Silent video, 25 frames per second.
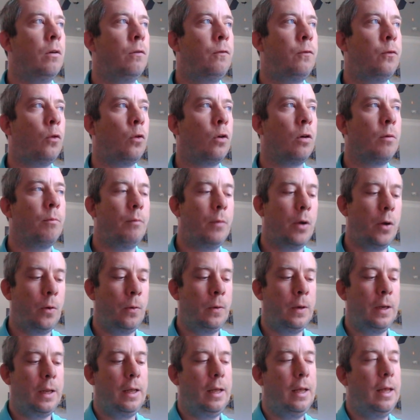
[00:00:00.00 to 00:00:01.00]
form
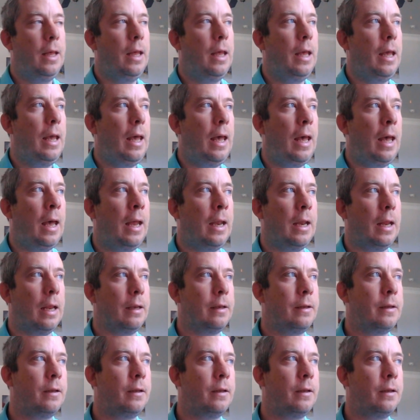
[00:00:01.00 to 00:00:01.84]
mode, edit.